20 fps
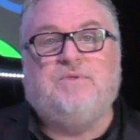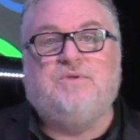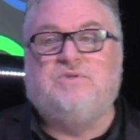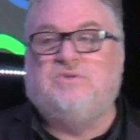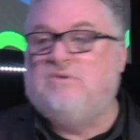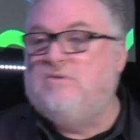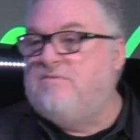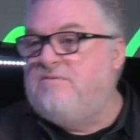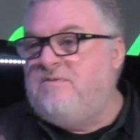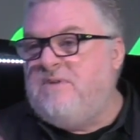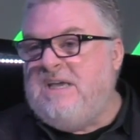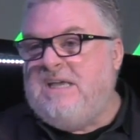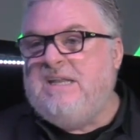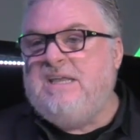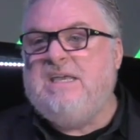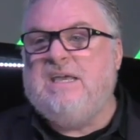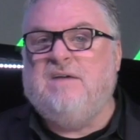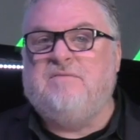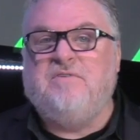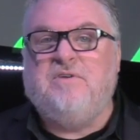There's
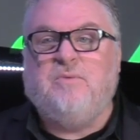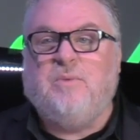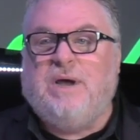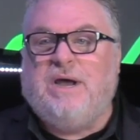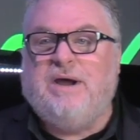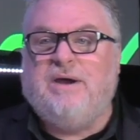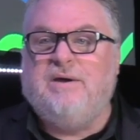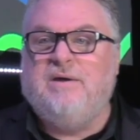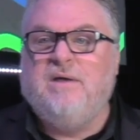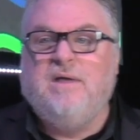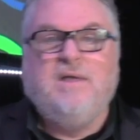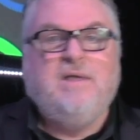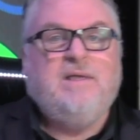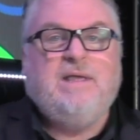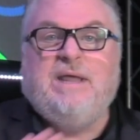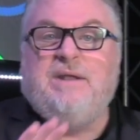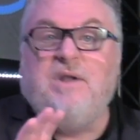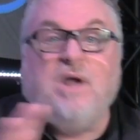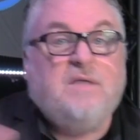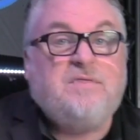graffiti everywhere,
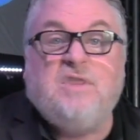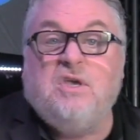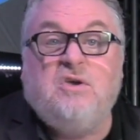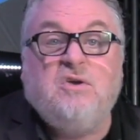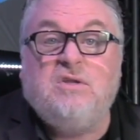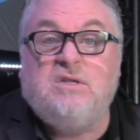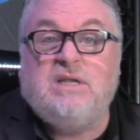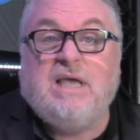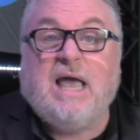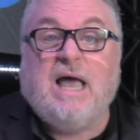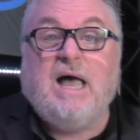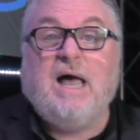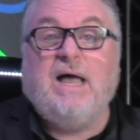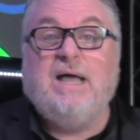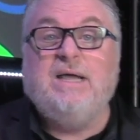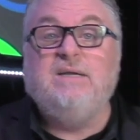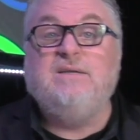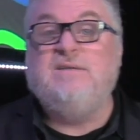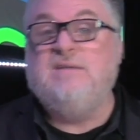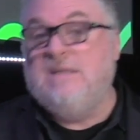and not the good
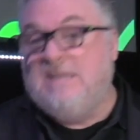kind.